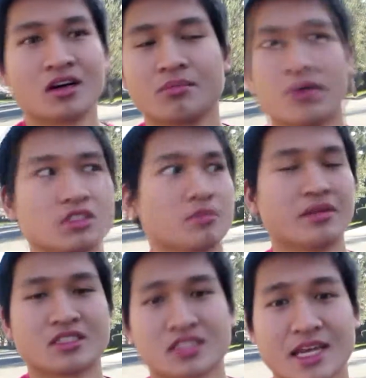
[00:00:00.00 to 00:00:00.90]
a bunch of
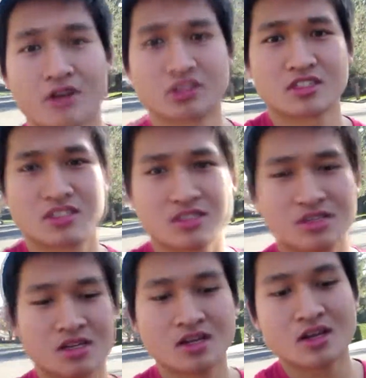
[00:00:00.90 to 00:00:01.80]
miscarriages,
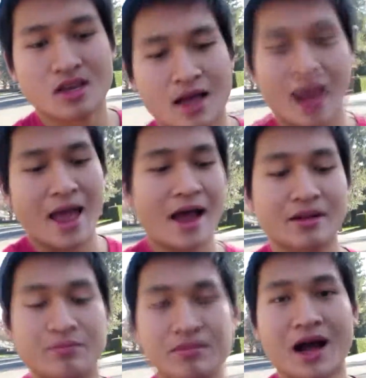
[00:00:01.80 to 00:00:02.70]

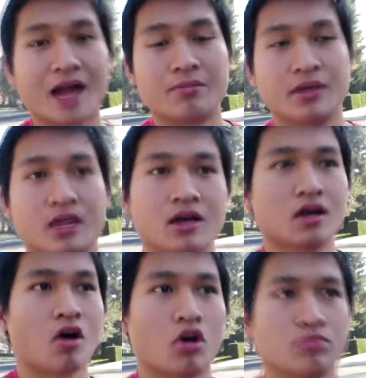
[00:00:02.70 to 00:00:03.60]
I'd I'd be
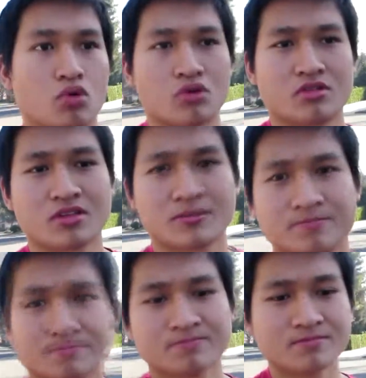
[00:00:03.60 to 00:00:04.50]
heartbroken.
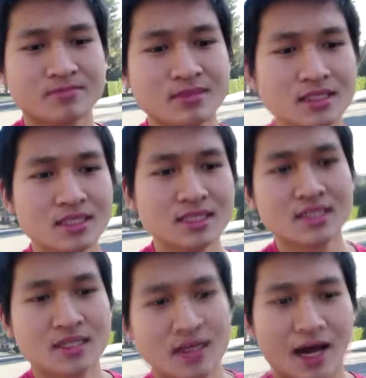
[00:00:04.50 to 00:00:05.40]

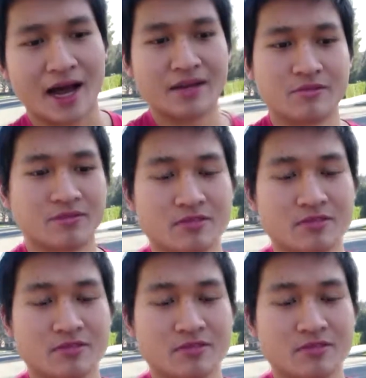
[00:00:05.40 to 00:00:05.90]
I'd